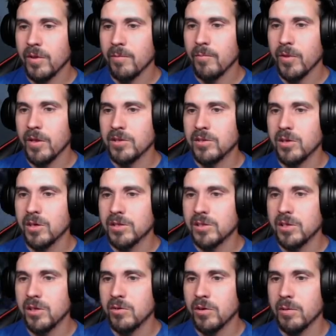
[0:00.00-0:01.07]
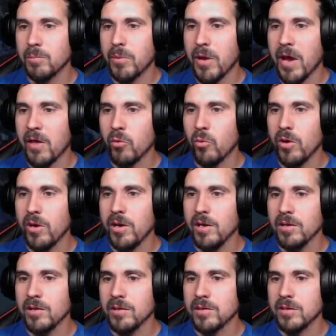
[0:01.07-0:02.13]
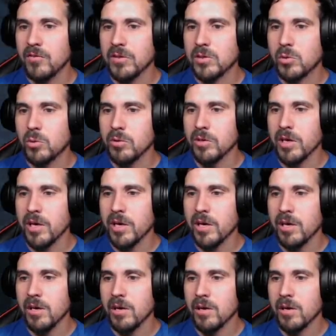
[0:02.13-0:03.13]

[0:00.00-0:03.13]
Is there a secret pathway to this toilet guy?